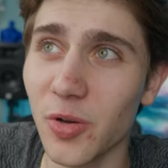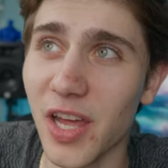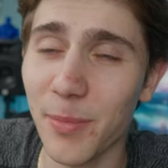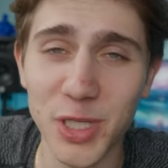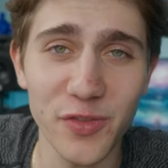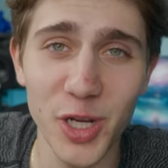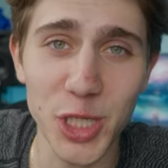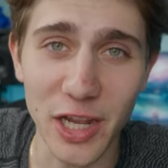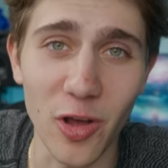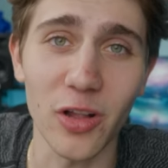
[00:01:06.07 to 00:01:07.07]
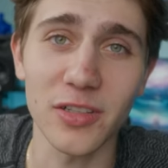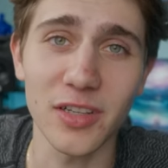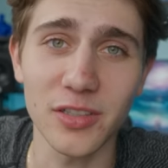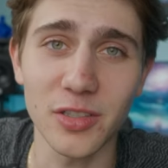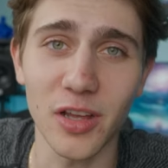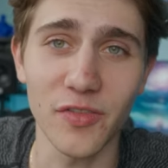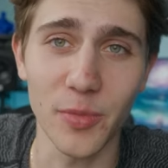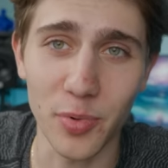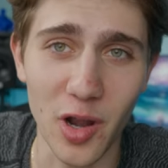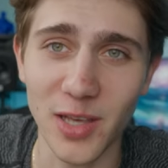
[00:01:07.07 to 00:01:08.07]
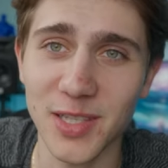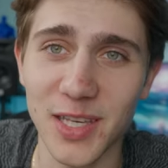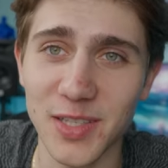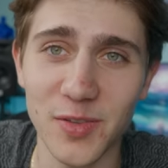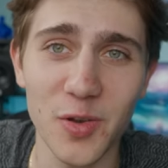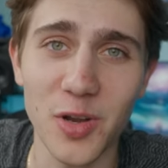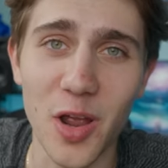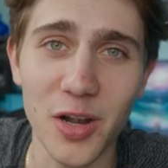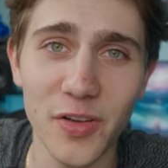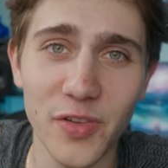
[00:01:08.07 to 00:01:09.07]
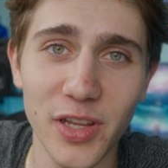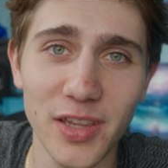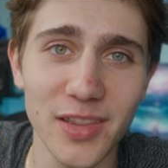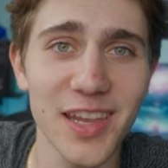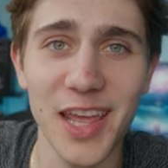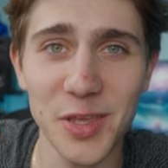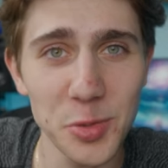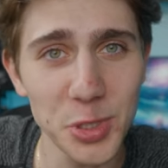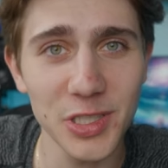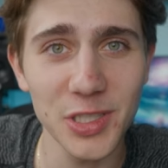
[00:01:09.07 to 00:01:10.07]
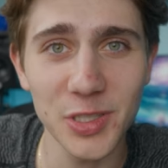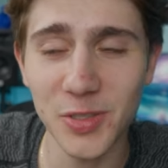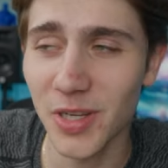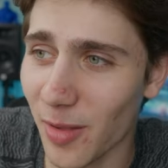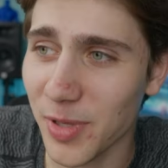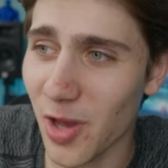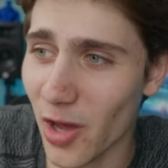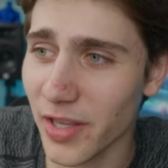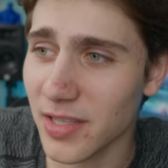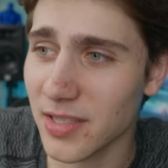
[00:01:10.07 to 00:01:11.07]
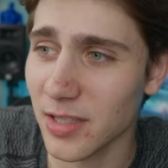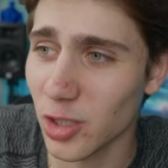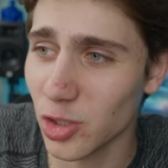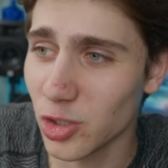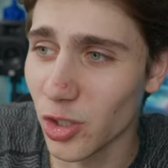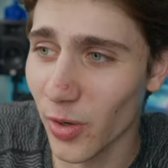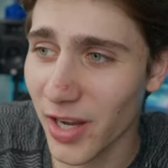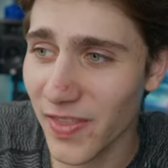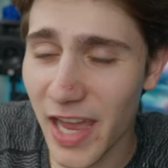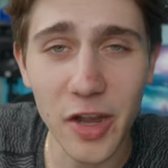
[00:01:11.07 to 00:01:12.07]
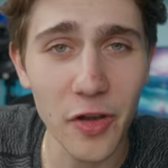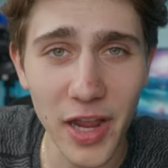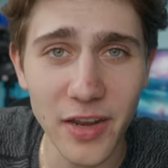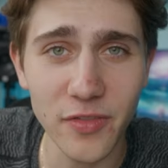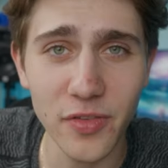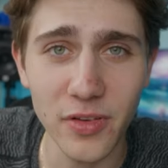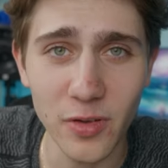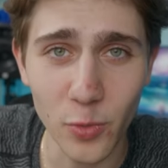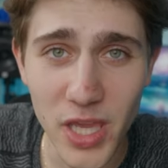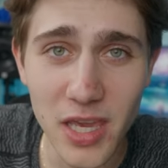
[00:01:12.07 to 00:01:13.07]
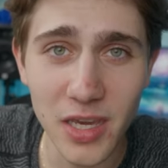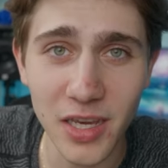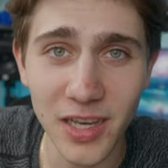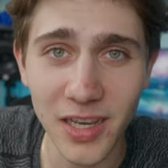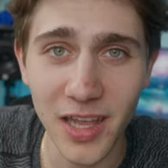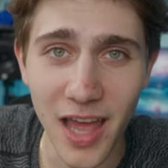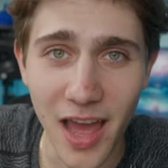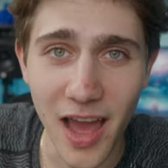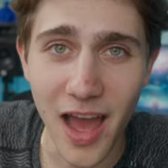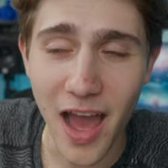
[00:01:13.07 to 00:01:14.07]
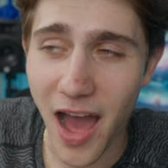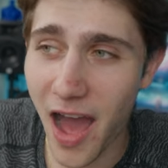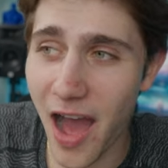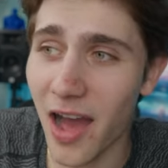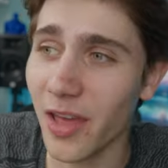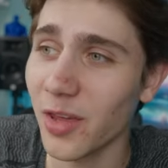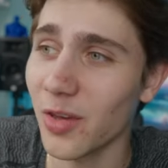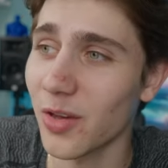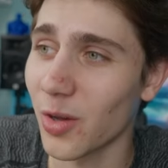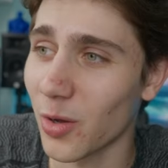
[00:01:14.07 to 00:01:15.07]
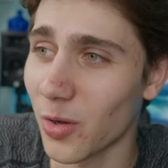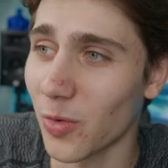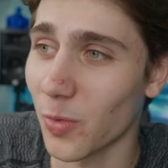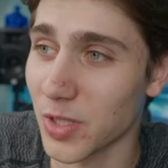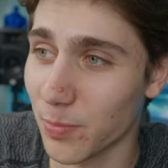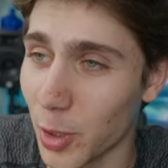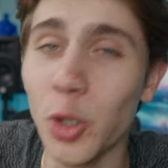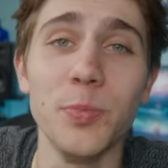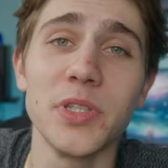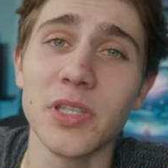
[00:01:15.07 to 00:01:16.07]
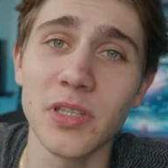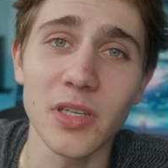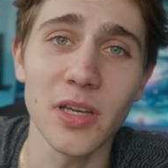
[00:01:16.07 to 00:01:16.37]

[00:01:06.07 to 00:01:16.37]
don't have much footage at all of the process of the choreography that I usually do. I'll be honest, during that creative week, I was pooped.